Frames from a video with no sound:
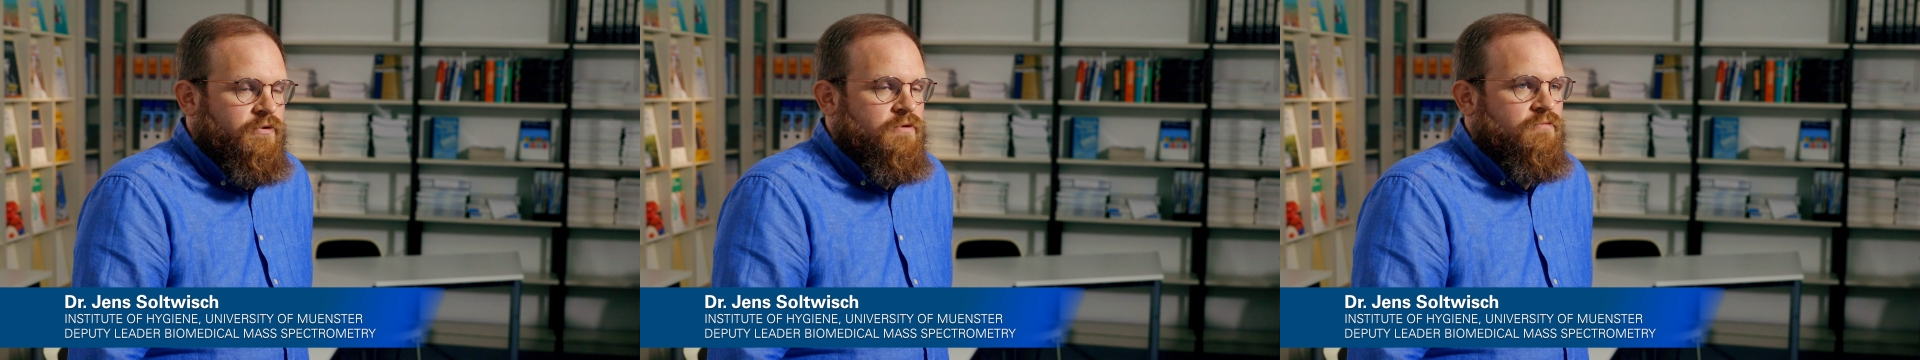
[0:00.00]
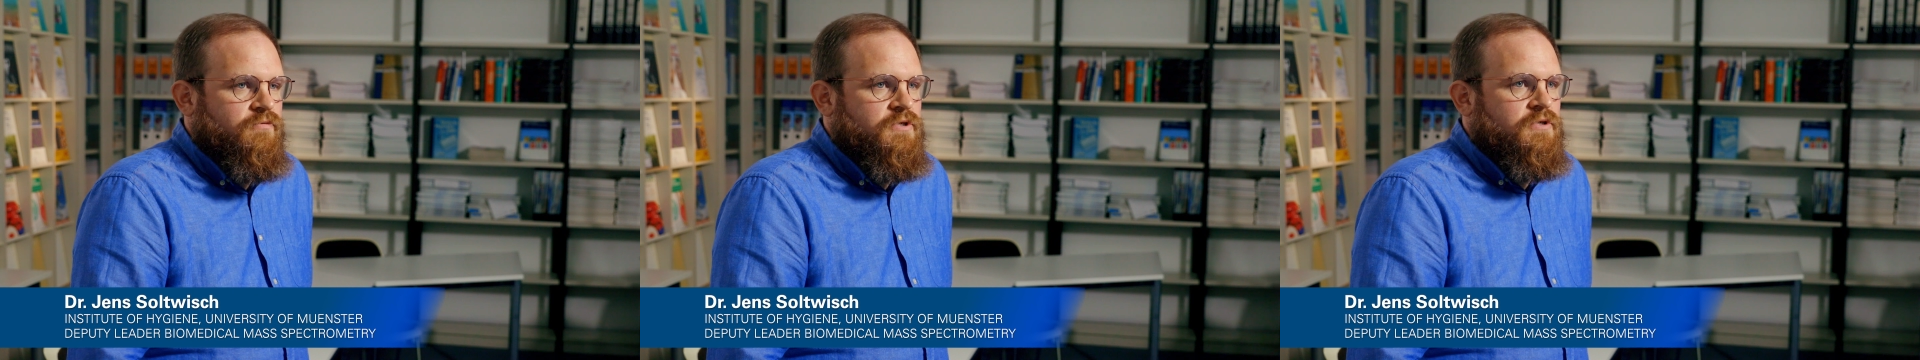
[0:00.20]

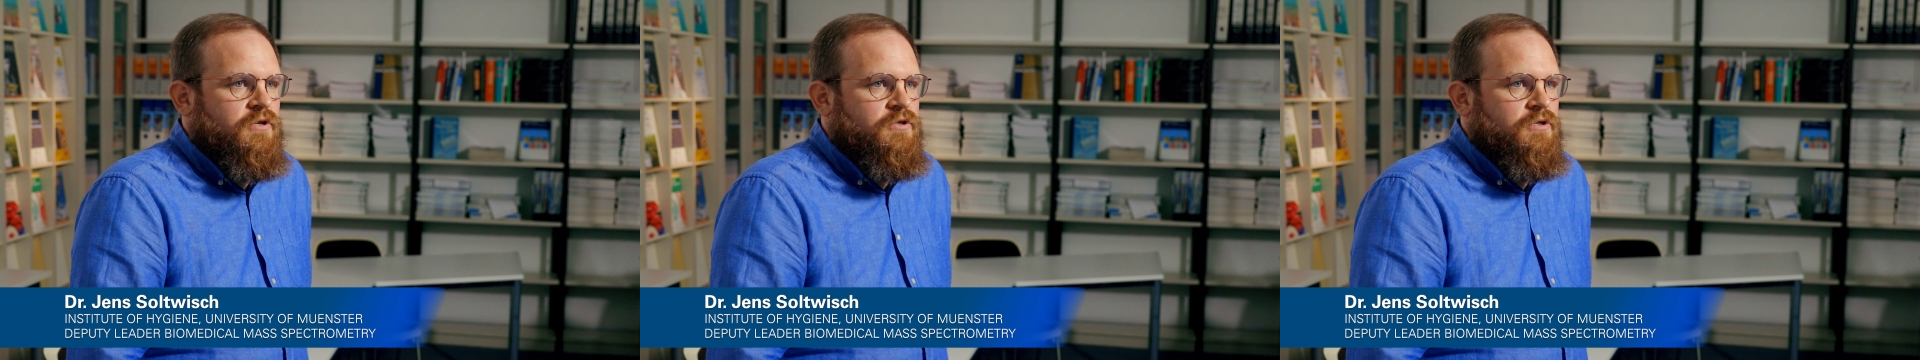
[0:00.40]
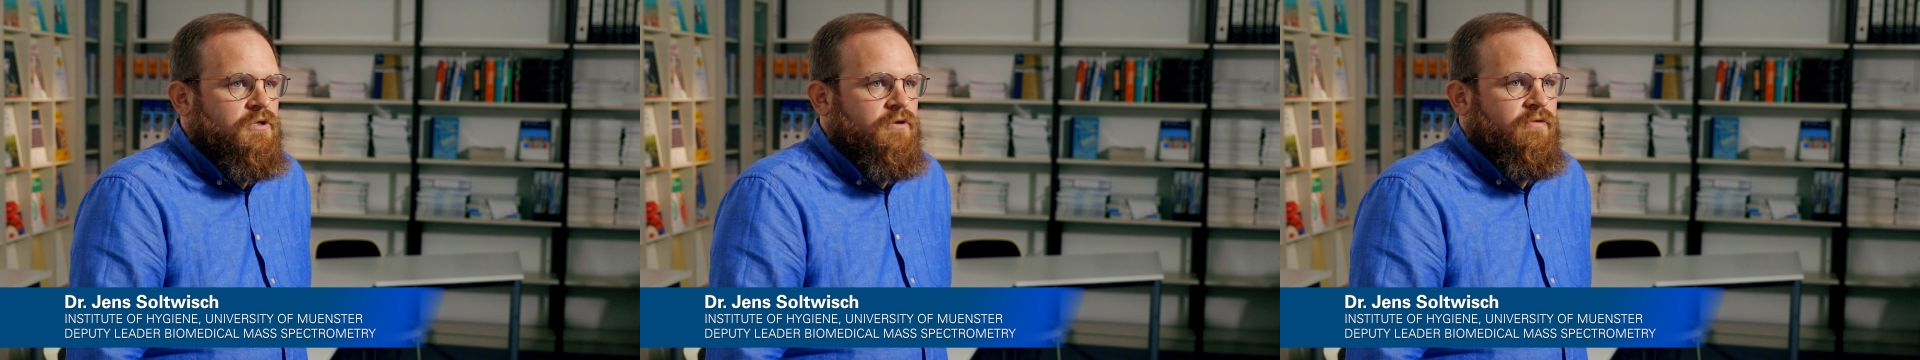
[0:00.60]
with
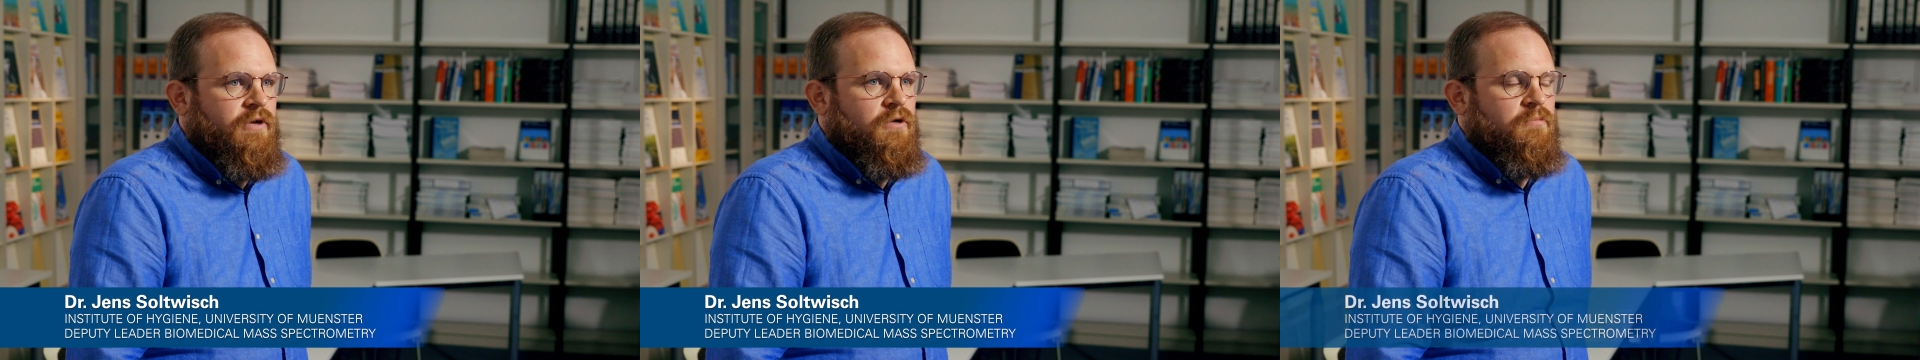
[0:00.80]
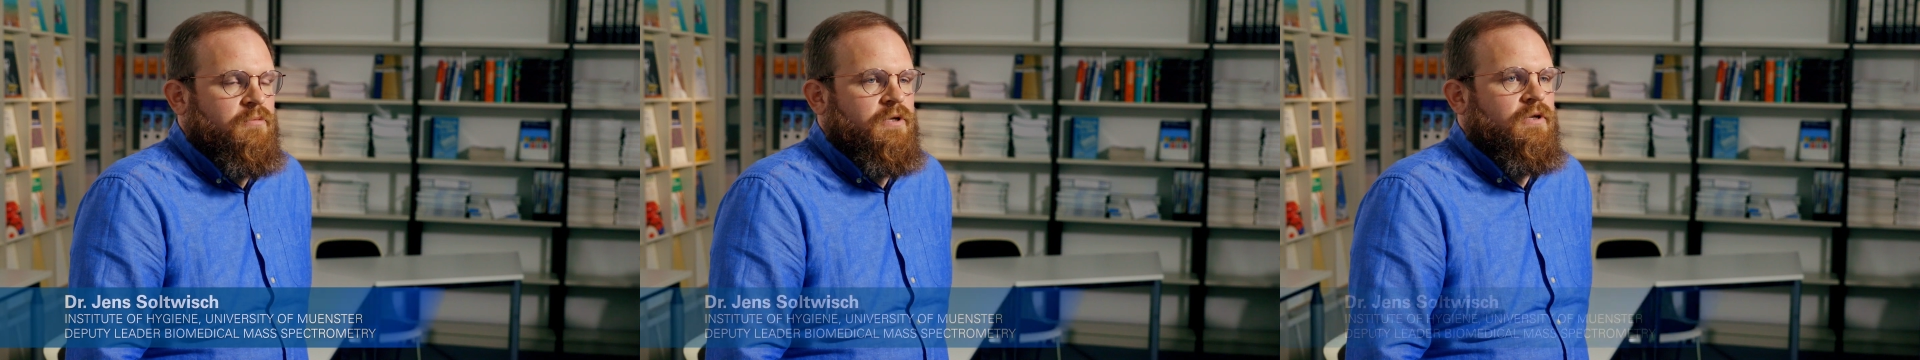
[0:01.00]
research and
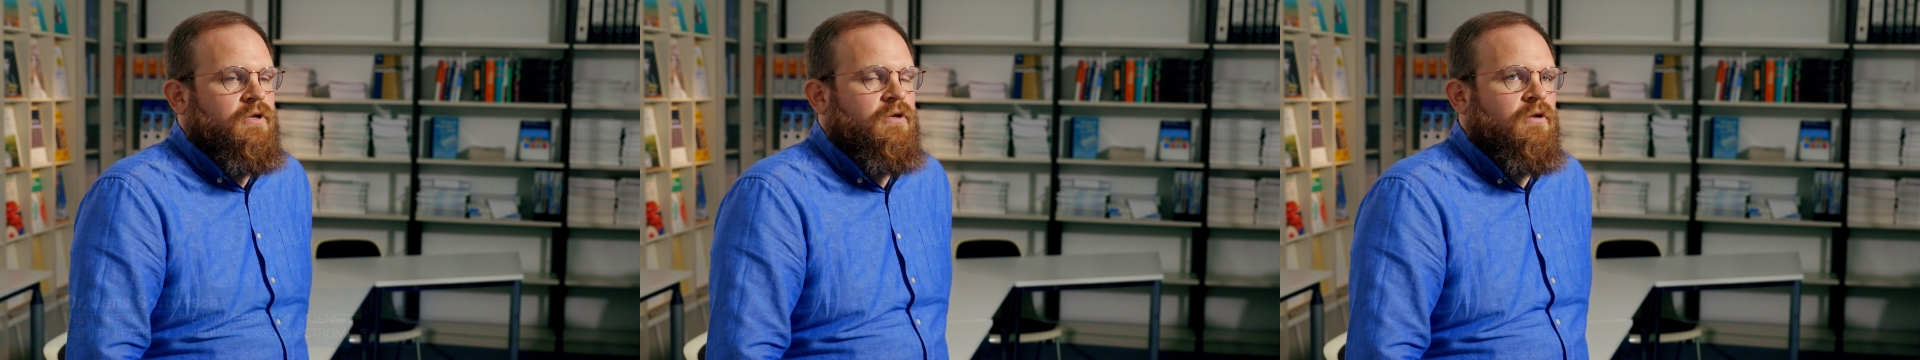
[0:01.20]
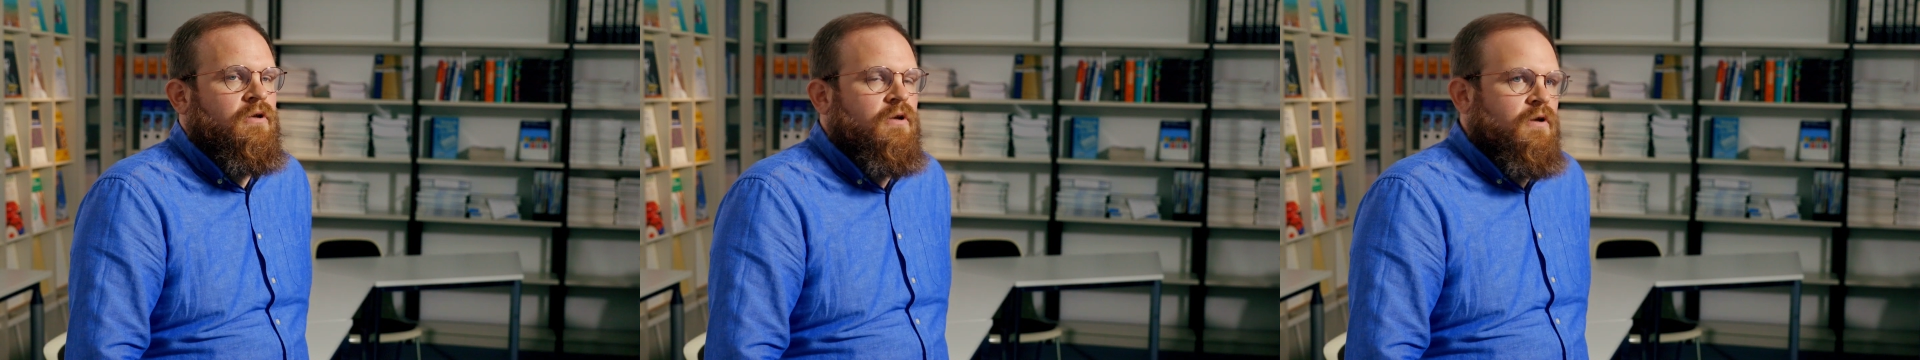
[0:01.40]
development,
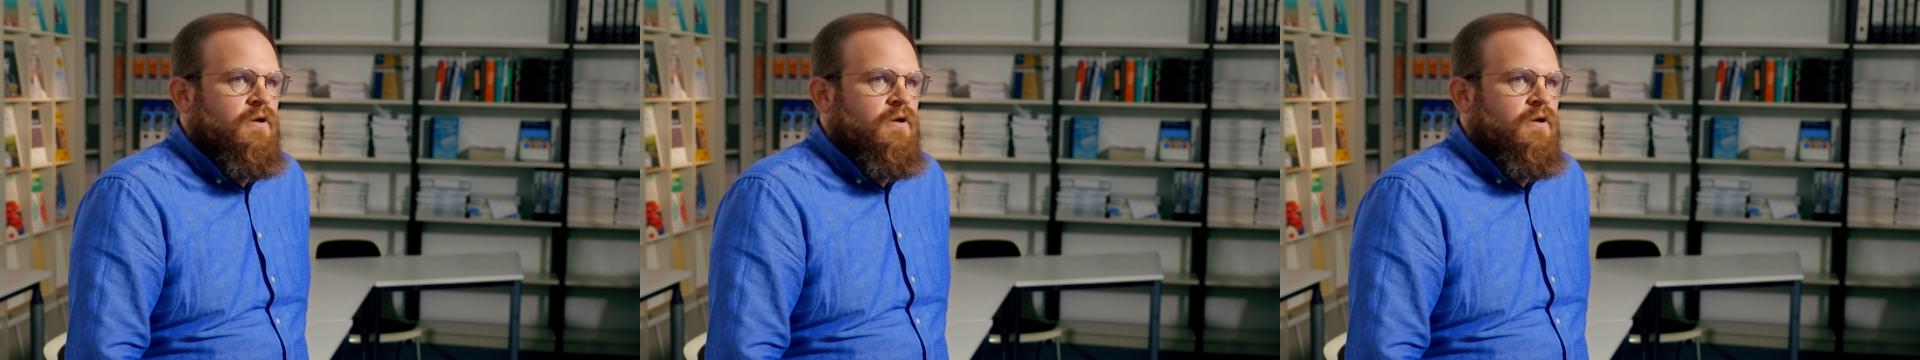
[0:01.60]
and